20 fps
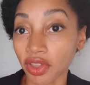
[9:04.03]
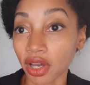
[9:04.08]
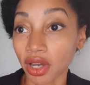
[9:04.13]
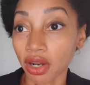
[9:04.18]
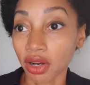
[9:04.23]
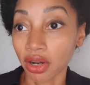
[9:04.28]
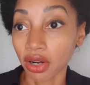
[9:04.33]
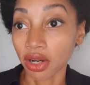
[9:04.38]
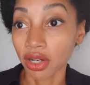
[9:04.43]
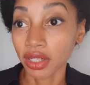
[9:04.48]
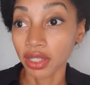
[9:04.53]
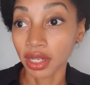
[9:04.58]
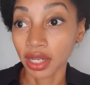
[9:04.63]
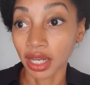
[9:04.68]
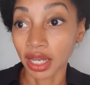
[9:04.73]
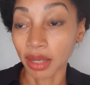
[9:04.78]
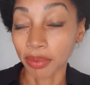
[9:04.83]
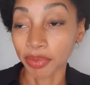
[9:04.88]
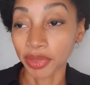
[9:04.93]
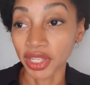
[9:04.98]
the hard
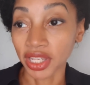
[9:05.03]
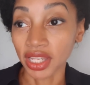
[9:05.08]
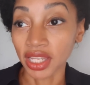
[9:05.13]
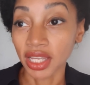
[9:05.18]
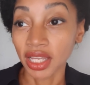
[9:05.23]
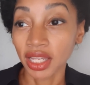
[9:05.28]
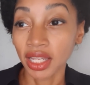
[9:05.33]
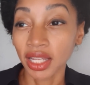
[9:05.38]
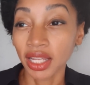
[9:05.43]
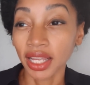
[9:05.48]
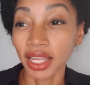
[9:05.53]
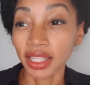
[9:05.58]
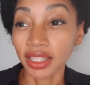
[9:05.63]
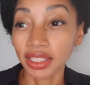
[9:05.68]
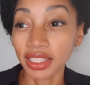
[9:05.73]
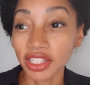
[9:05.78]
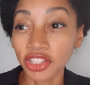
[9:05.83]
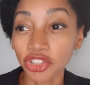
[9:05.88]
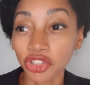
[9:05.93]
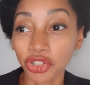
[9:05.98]
copy, at
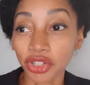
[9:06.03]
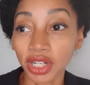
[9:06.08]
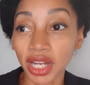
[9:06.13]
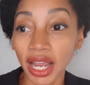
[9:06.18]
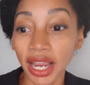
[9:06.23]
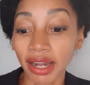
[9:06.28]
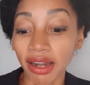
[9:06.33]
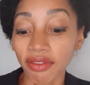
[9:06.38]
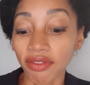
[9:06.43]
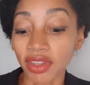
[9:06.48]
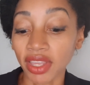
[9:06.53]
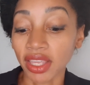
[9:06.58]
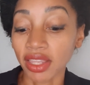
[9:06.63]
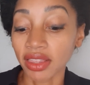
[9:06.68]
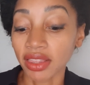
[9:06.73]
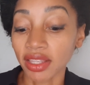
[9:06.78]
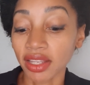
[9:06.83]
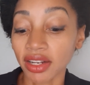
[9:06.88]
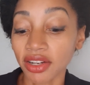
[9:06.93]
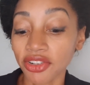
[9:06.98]
least you're kind of
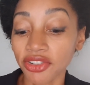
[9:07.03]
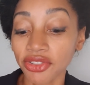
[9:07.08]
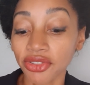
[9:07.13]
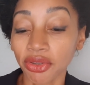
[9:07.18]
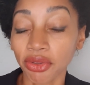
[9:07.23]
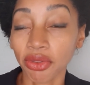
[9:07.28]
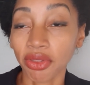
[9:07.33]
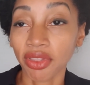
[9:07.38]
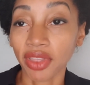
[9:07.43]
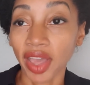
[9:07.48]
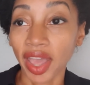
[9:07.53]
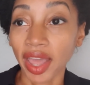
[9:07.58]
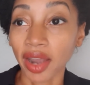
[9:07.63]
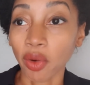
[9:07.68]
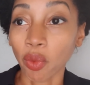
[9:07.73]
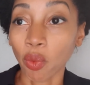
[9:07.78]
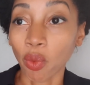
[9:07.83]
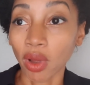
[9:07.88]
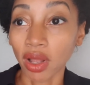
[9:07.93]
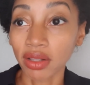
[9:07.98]
in there so
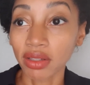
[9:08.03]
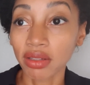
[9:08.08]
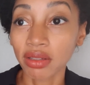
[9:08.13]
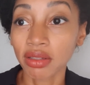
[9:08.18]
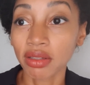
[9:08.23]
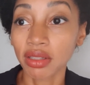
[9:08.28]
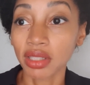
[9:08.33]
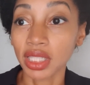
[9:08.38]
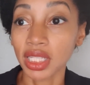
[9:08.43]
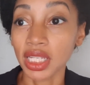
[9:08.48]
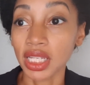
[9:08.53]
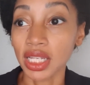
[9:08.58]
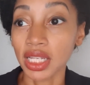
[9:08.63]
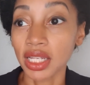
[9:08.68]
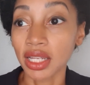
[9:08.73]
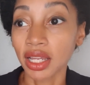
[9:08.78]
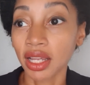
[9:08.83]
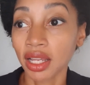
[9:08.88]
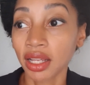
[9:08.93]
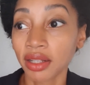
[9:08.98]
that once
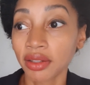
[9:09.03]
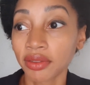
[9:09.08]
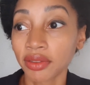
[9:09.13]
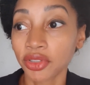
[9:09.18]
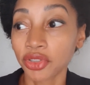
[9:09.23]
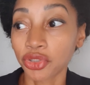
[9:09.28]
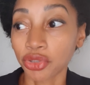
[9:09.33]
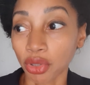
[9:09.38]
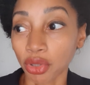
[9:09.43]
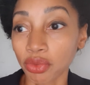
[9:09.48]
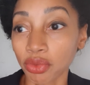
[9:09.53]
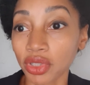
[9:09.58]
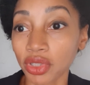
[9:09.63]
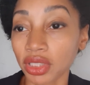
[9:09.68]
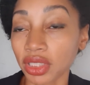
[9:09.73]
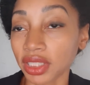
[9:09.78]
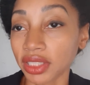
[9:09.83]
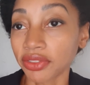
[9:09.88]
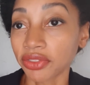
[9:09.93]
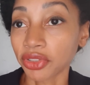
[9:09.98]
the drone
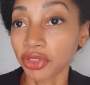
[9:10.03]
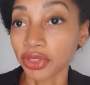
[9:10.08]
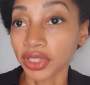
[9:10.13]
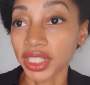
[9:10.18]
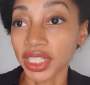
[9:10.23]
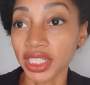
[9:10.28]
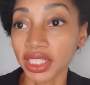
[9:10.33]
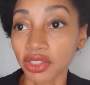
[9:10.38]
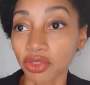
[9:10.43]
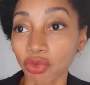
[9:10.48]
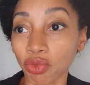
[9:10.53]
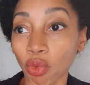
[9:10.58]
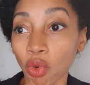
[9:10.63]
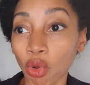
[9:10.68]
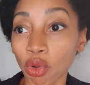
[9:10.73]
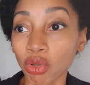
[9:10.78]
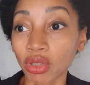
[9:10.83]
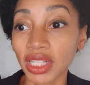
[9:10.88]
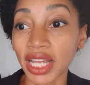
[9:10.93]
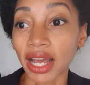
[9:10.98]
delivery is
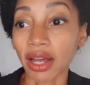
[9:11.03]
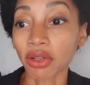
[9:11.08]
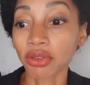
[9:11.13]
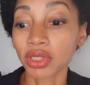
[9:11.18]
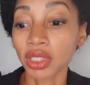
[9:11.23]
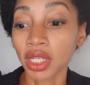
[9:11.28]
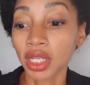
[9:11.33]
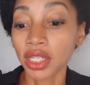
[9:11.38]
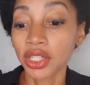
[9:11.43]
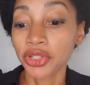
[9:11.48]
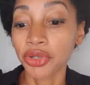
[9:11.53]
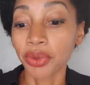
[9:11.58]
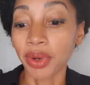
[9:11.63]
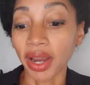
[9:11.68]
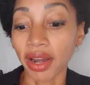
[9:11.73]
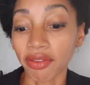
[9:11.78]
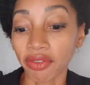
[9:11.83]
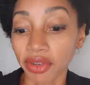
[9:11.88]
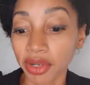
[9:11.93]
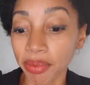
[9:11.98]
rolled out to
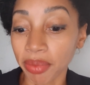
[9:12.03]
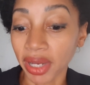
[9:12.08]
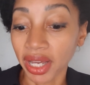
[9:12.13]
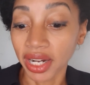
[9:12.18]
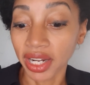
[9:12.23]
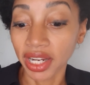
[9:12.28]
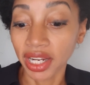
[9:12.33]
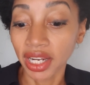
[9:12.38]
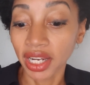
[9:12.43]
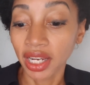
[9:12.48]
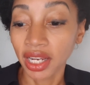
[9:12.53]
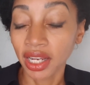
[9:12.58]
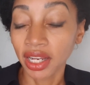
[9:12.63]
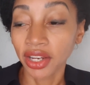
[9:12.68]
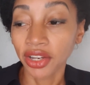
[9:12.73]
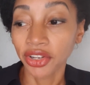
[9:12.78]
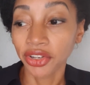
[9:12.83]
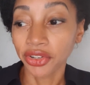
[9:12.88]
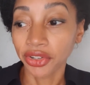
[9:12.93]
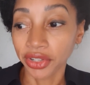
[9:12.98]
everybody,
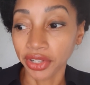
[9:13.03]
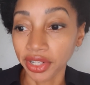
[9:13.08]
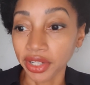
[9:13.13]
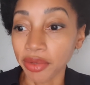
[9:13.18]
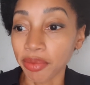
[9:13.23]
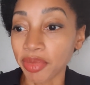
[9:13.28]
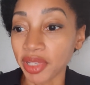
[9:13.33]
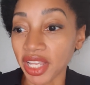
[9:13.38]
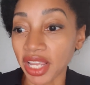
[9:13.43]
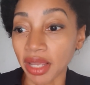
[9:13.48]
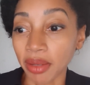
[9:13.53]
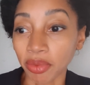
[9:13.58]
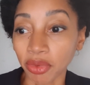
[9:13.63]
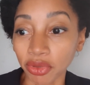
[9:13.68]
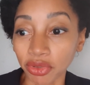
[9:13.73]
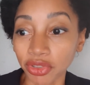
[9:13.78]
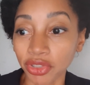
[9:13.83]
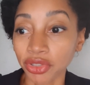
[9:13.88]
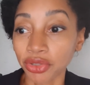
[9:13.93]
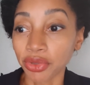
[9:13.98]
you're gonna be
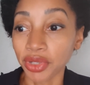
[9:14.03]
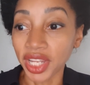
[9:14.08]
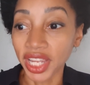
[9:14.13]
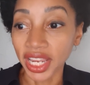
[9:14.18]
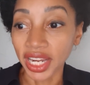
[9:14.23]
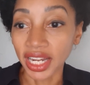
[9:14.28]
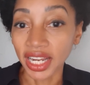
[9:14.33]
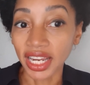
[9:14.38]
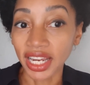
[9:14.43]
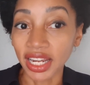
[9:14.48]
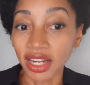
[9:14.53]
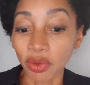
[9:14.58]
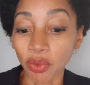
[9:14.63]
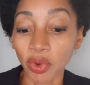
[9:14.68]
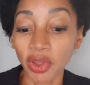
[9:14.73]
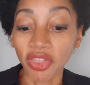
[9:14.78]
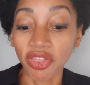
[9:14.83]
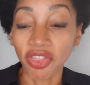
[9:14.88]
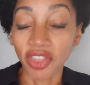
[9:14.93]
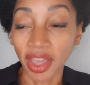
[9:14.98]
able to get in
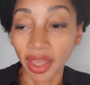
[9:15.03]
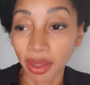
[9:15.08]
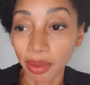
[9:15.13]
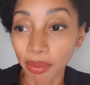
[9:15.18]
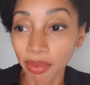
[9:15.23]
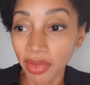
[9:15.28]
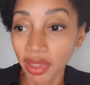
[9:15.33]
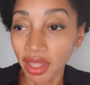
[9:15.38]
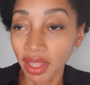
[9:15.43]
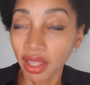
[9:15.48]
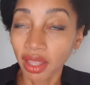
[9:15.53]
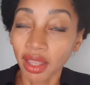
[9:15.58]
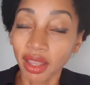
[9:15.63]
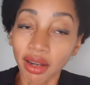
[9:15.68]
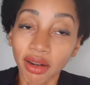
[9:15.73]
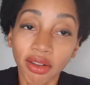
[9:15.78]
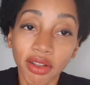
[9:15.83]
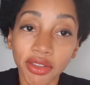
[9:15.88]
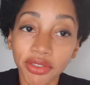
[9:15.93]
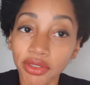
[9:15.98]
with them
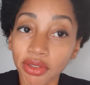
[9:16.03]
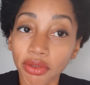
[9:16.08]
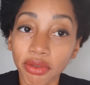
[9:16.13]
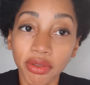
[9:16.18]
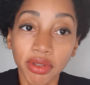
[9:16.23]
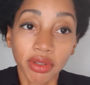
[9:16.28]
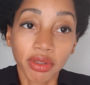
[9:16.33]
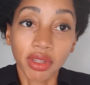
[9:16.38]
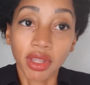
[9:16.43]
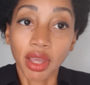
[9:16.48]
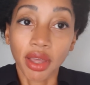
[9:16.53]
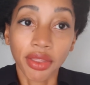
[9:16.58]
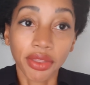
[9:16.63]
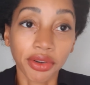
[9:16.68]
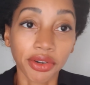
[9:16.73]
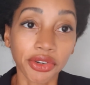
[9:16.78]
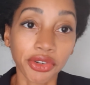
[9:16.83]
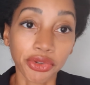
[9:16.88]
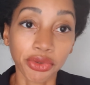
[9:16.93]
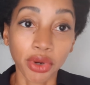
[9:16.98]
and also the
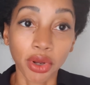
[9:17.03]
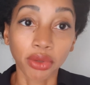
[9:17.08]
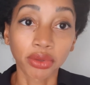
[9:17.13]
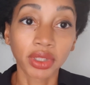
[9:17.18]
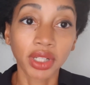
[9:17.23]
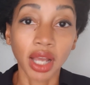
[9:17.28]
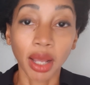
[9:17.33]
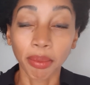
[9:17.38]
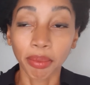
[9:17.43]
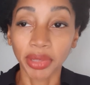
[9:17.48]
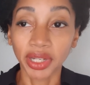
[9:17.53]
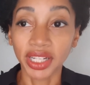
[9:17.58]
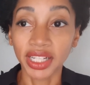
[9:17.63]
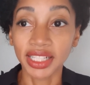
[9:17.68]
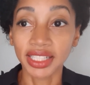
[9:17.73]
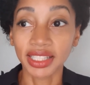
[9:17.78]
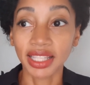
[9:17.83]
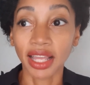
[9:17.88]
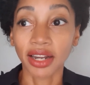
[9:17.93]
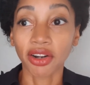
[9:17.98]
other drone
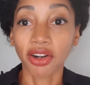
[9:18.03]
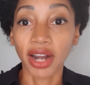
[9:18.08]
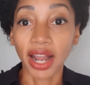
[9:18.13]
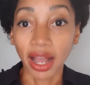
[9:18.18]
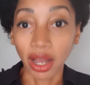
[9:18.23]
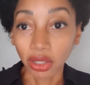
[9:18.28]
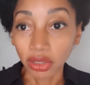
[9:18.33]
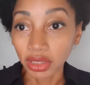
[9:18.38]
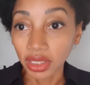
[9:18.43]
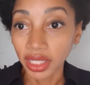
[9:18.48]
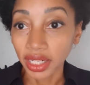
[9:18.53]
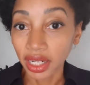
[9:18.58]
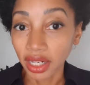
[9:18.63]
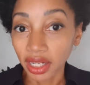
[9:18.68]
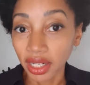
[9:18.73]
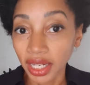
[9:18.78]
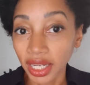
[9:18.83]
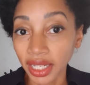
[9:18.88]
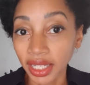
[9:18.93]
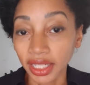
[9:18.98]
companies that are out
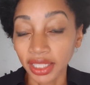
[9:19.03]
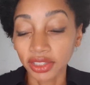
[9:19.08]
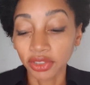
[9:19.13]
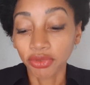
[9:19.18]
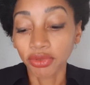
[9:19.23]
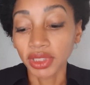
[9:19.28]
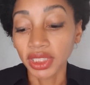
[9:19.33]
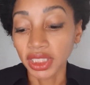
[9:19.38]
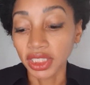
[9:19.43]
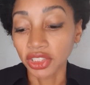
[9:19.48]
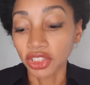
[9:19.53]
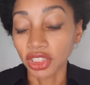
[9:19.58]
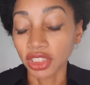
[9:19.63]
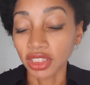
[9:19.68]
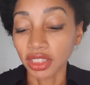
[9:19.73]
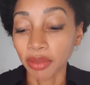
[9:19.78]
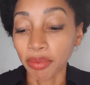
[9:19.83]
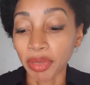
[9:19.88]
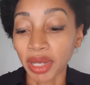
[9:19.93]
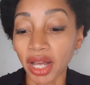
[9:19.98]
there. It's really
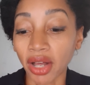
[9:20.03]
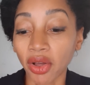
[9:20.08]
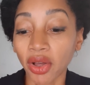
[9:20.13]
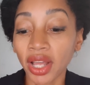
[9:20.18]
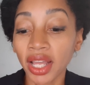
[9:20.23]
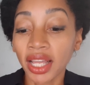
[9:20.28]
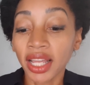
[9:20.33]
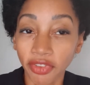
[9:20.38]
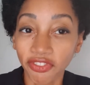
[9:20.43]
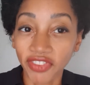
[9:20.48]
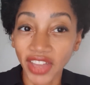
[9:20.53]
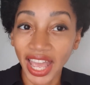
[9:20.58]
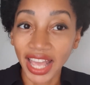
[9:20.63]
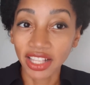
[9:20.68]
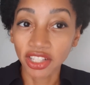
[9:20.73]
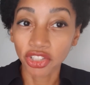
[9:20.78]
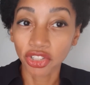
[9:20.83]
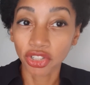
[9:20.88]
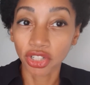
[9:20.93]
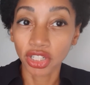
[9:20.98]
just about
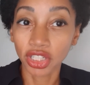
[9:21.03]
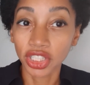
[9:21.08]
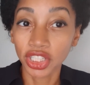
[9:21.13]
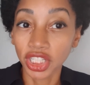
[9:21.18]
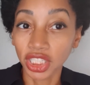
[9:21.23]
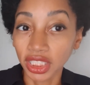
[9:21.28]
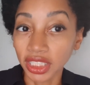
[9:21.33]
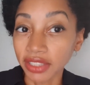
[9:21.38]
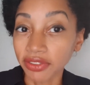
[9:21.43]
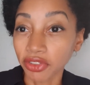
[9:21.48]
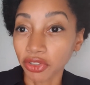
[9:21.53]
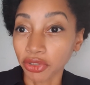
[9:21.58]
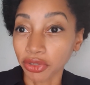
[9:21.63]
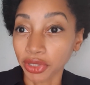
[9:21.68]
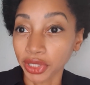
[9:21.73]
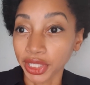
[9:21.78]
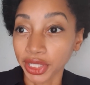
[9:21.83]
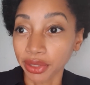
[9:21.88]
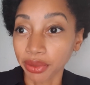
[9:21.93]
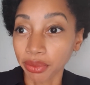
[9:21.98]
faster
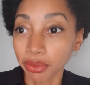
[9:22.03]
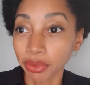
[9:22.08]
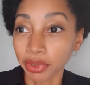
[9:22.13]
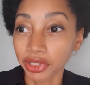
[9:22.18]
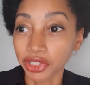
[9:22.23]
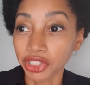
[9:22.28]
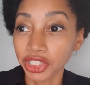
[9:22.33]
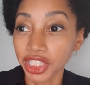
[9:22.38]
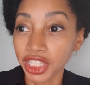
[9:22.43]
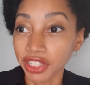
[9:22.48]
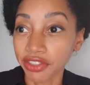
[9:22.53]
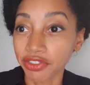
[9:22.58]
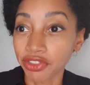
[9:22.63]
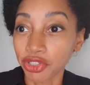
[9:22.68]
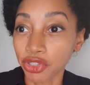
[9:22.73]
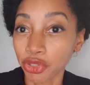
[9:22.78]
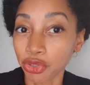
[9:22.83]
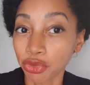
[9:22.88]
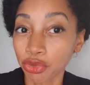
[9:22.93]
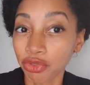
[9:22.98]
delivery, which
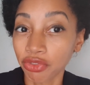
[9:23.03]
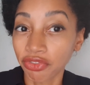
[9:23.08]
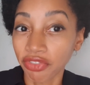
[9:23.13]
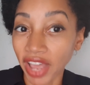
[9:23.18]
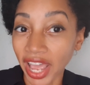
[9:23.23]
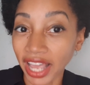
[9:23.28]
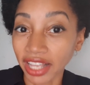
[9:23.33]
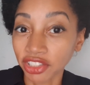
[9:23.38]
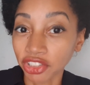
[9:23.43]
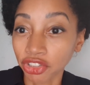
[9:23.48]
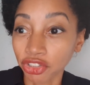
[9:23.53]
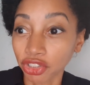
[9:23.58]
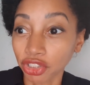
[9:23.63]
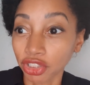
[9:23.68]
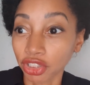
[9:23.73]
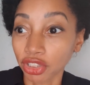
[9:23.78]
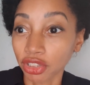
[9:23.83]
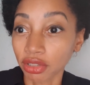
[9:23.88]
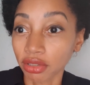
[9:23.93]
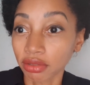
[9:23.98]
gives you
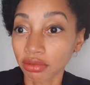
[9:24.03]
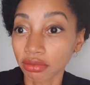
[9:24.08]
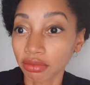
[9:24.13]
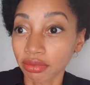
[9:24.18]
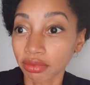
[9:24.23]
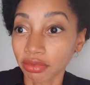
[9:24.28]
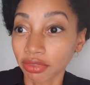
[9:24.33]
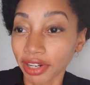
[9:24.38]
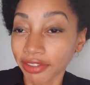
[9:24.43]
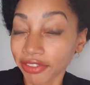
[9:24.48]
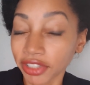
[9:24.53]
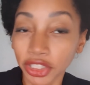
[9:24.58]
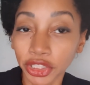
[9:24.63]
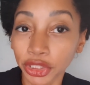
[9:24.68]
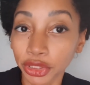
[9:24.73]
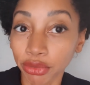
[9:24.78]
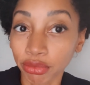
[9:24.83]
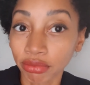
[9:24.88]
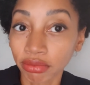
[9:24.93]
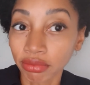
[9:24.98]
faster revenue.